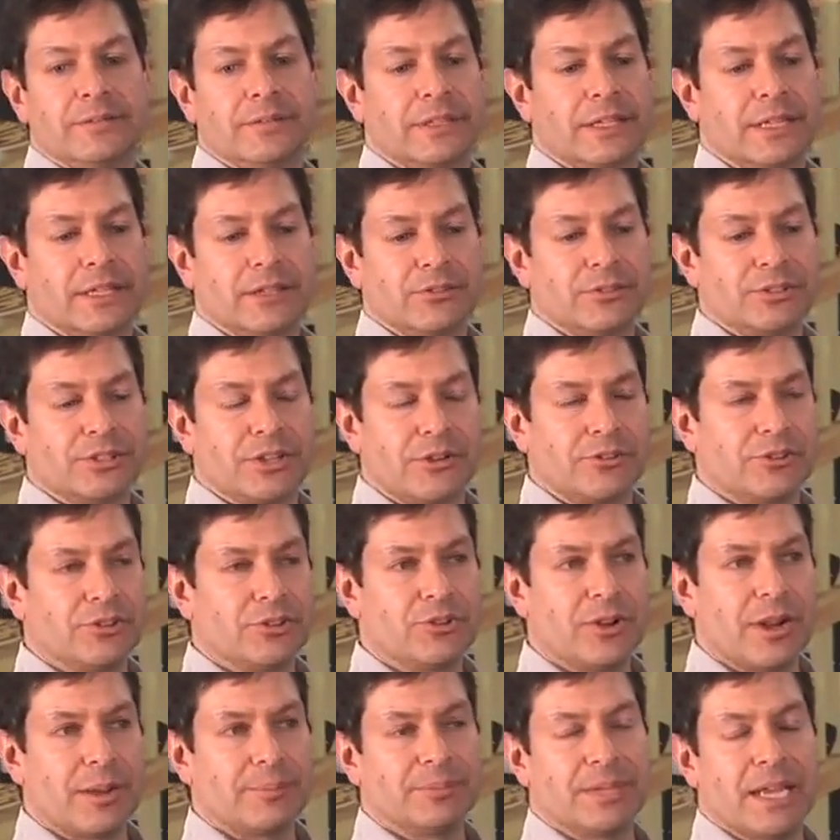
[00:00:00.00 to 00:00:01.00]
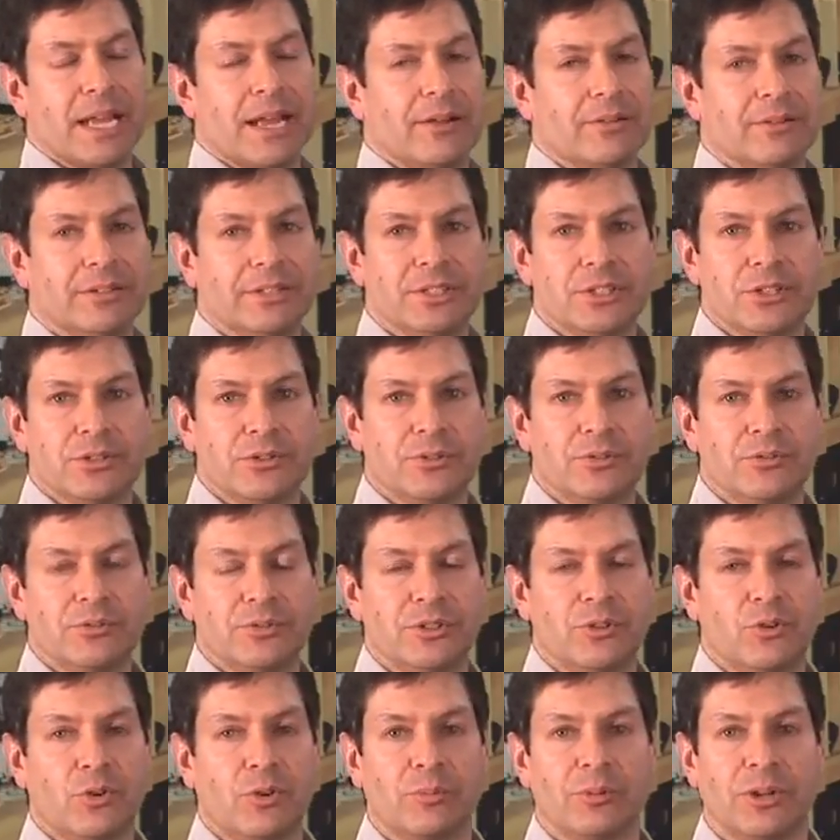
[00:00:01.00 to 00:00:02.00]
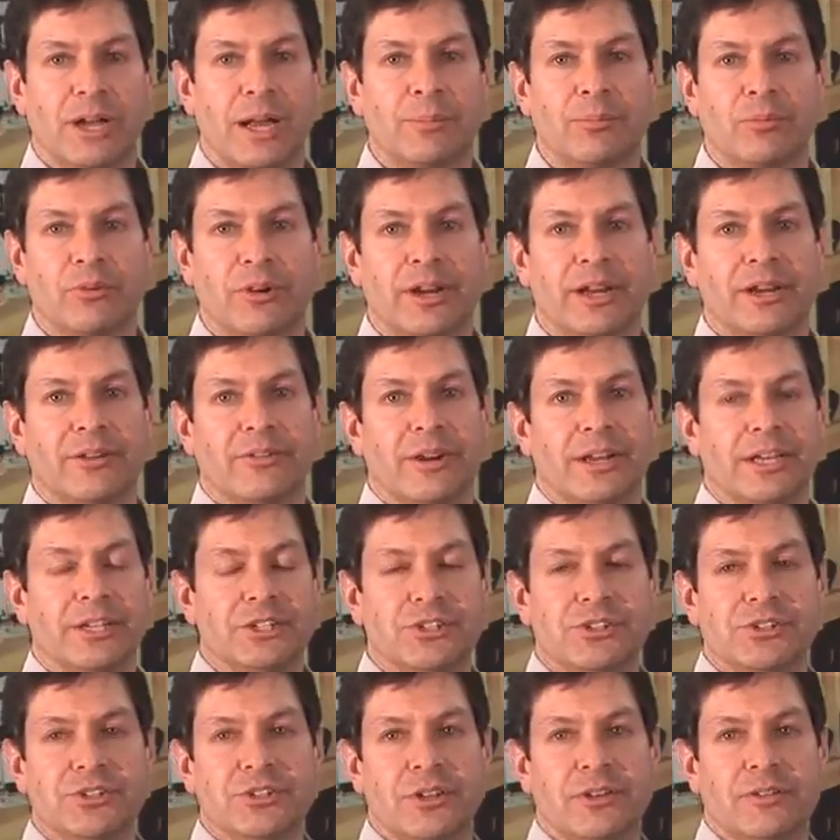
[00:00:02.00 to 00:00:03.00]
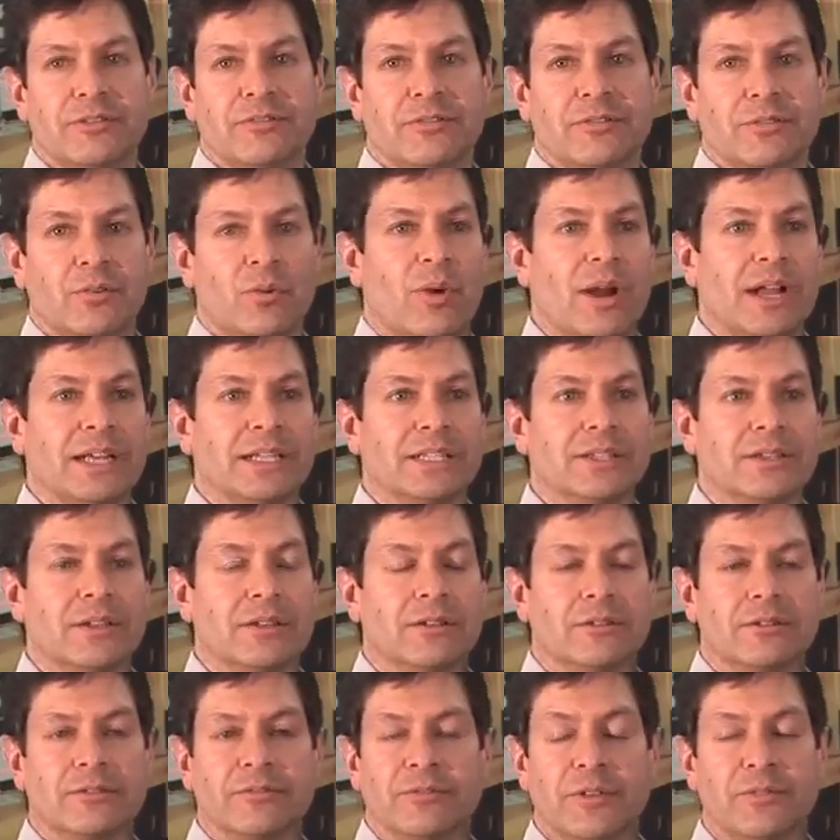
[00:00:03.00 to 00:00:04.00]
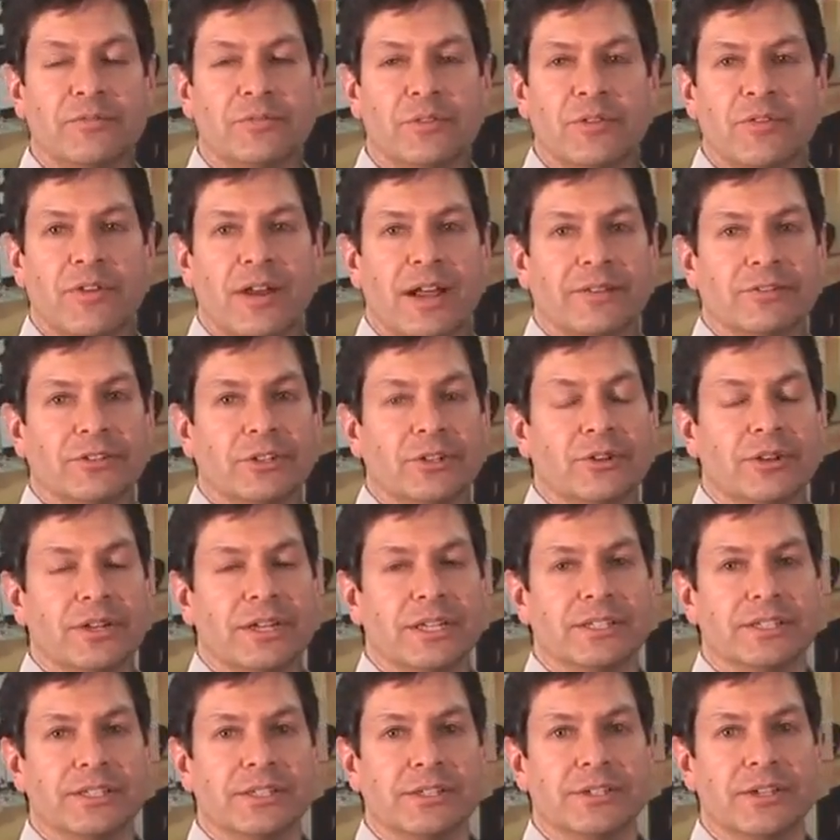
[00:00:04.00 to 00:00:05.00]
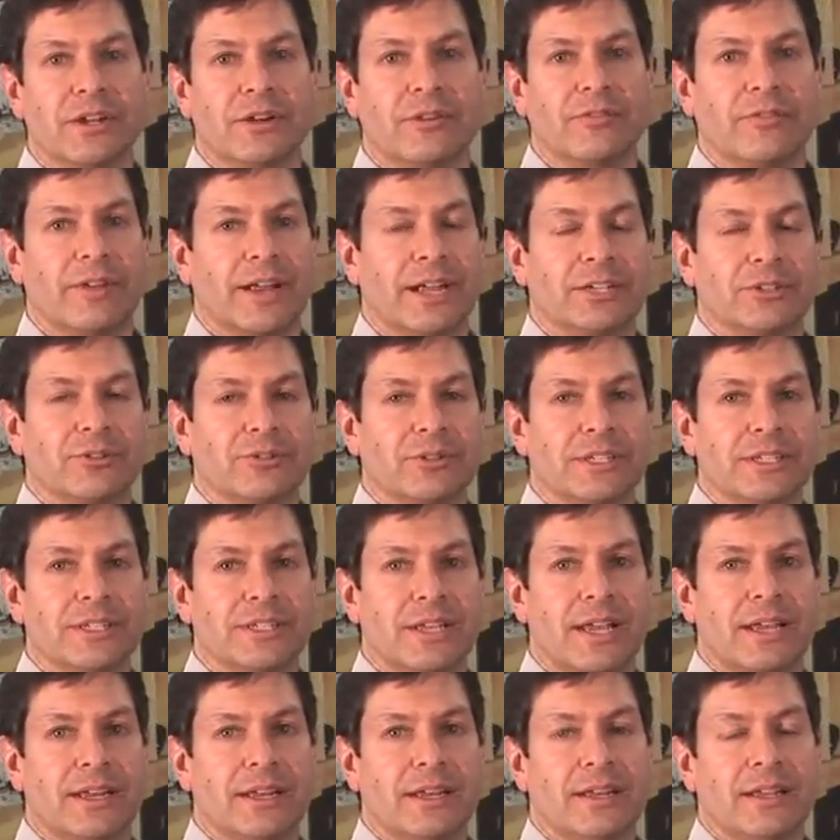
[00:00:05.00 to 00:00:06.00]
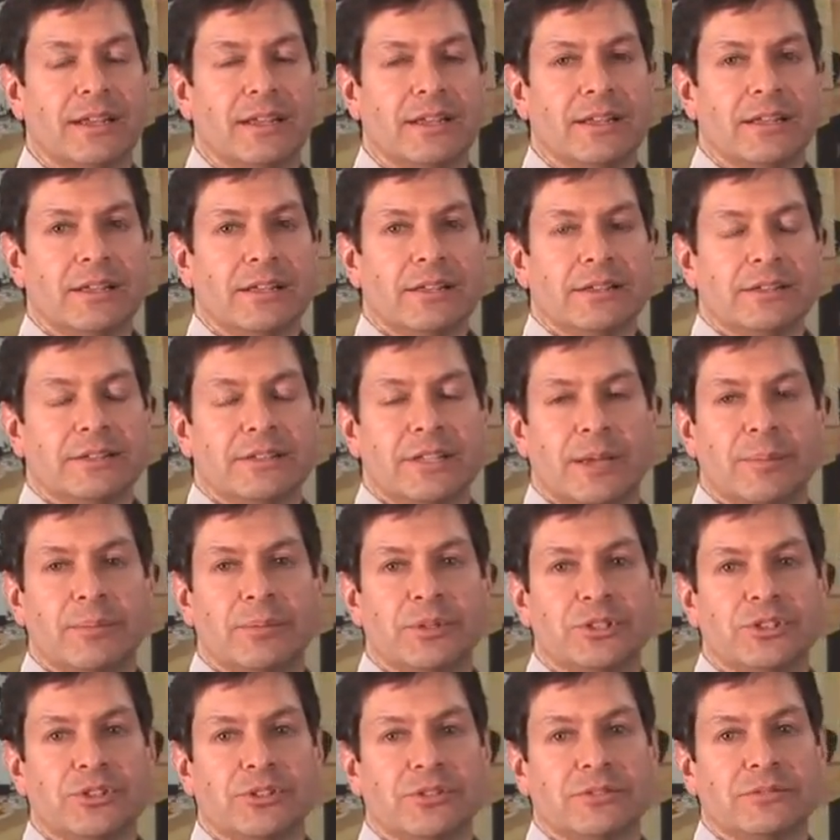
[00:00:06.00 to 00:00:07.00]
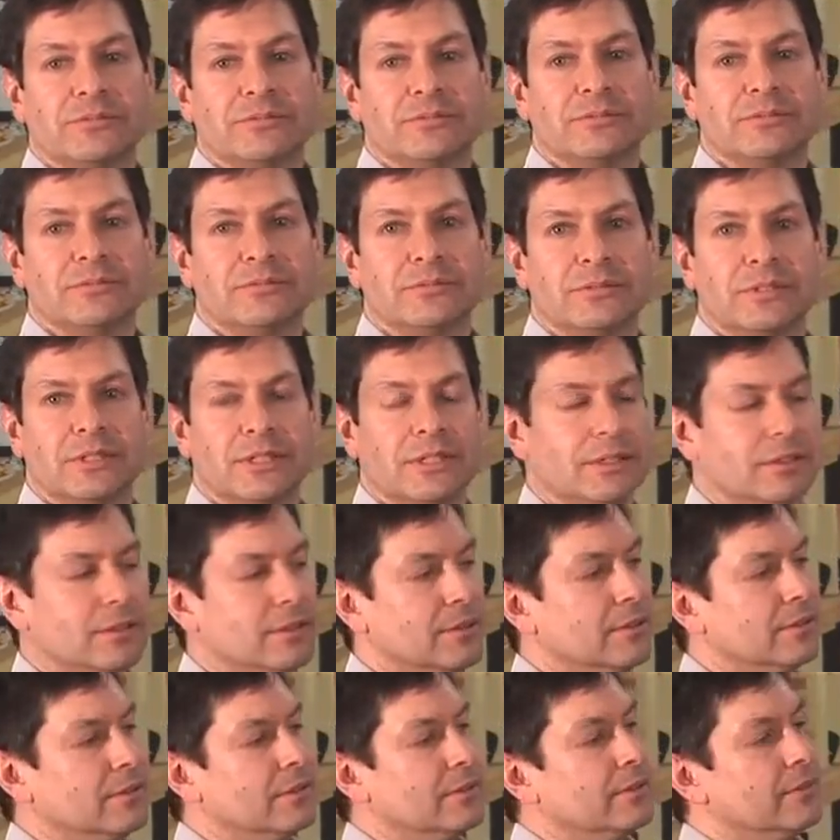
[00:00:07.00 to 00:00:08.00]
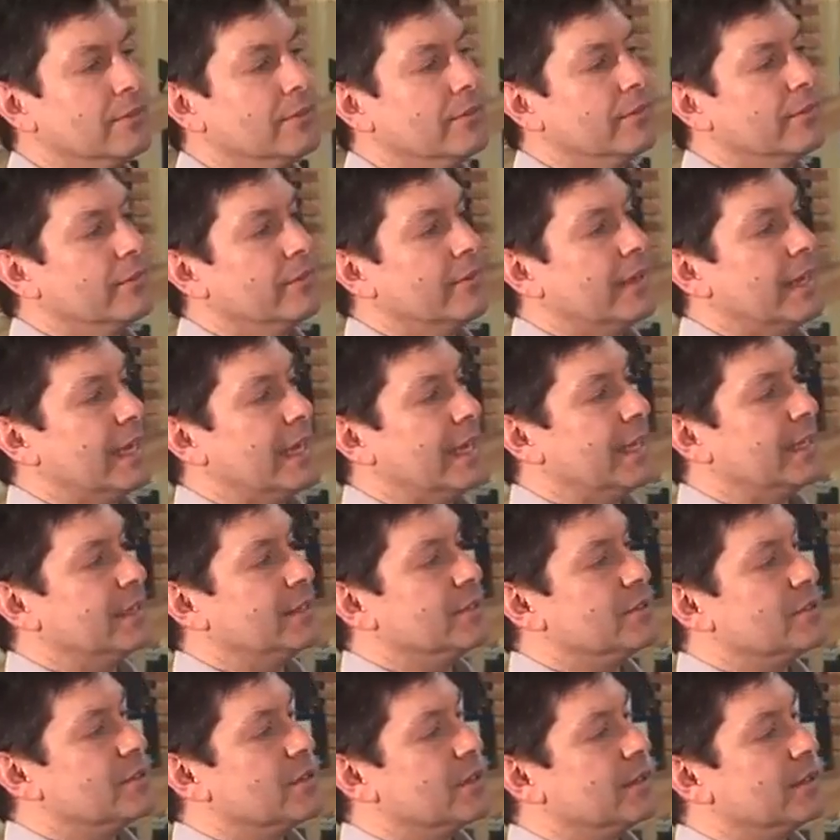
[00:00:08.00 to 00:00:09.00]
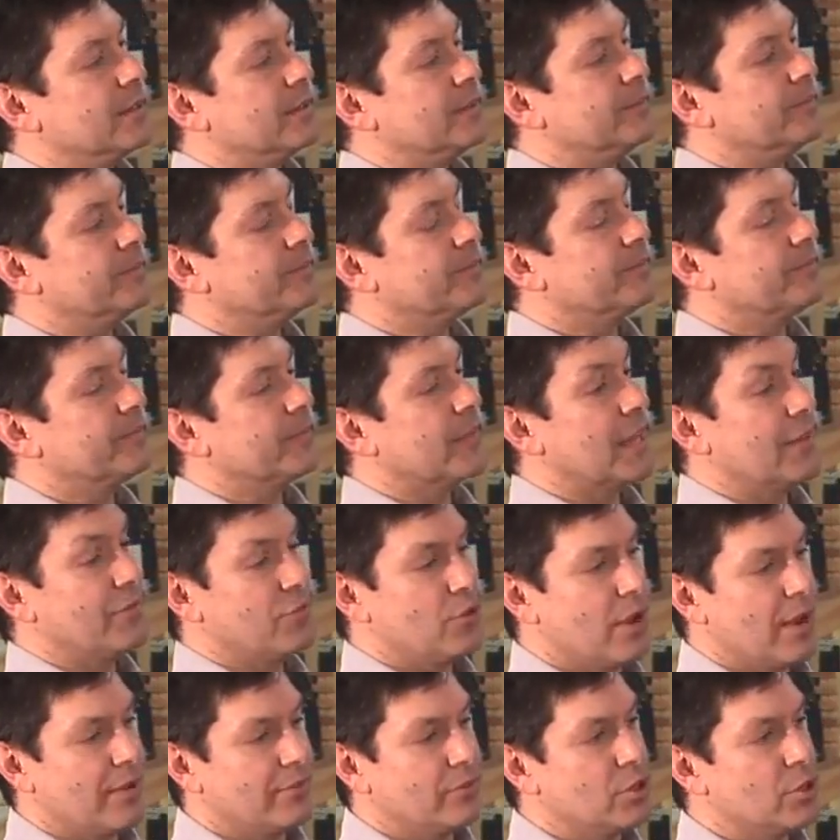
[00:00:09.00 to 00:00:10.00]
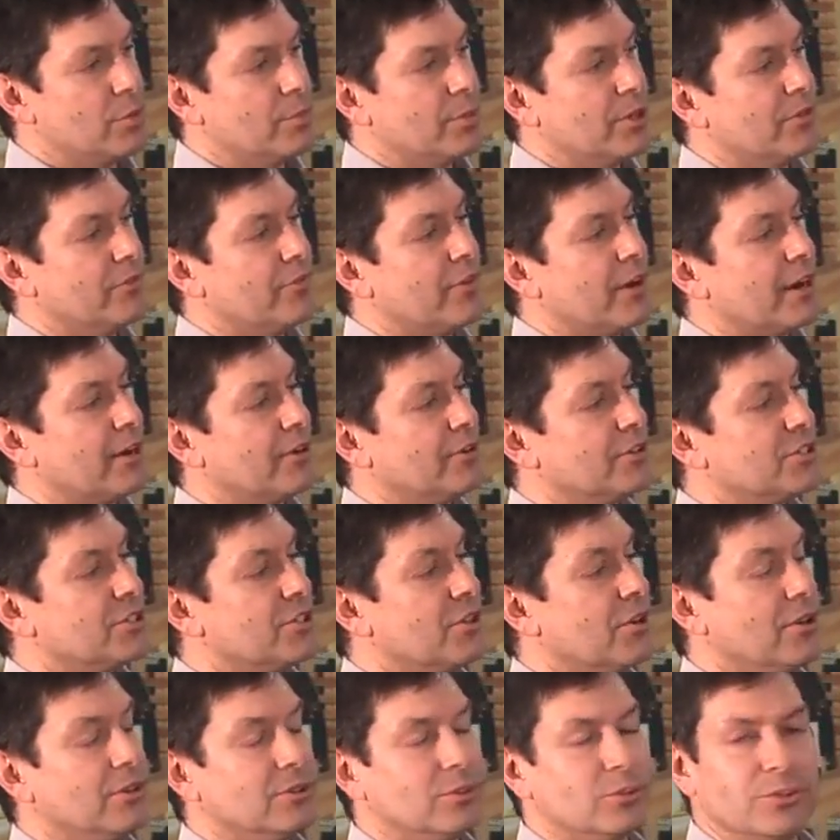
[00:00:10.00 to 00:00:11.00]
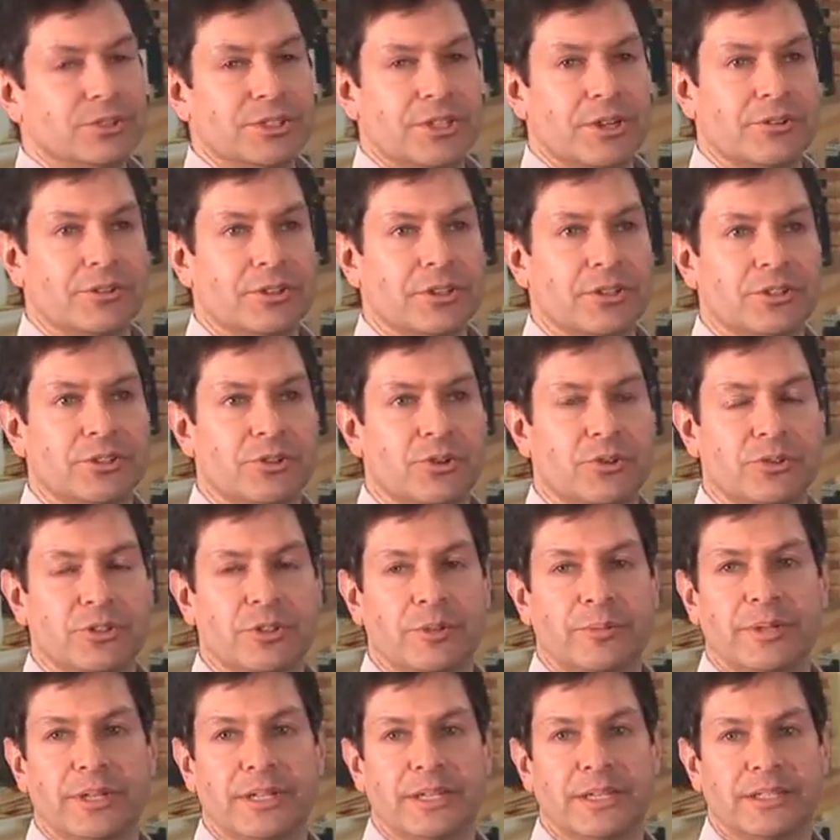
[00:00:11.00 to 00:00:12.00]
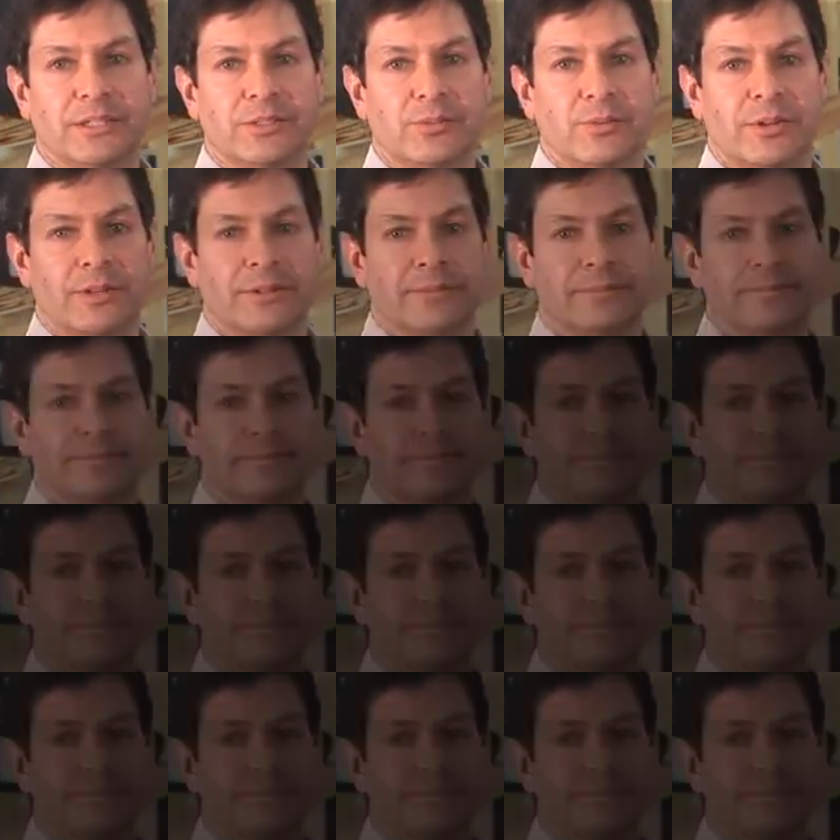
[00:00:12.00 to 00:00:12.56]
it'll start to drop down into the normal operating ranges of the wine cellar. 55 degrees is our factory set temperature, and if you have a humidifier installed, it will start to control humidity as well.